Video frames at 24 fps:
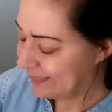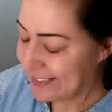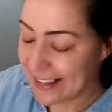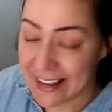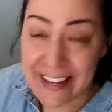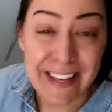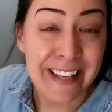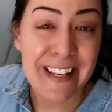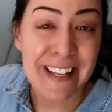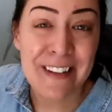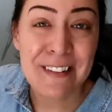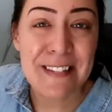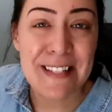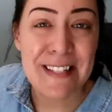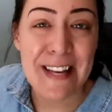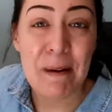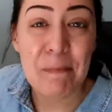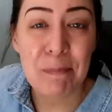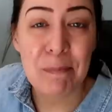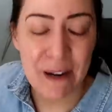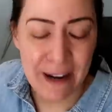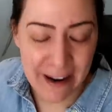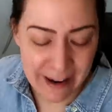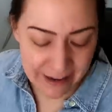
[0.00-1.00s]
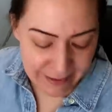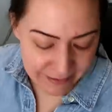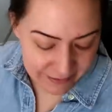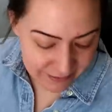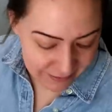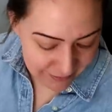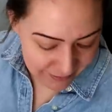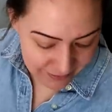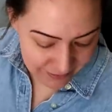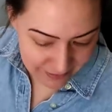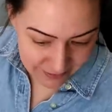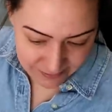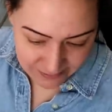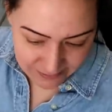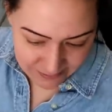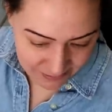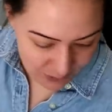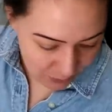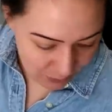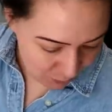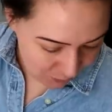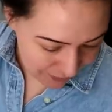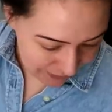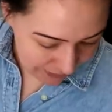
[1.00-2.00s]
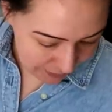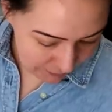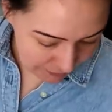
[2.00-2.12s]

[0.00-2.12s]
Thank you, Deborah. So what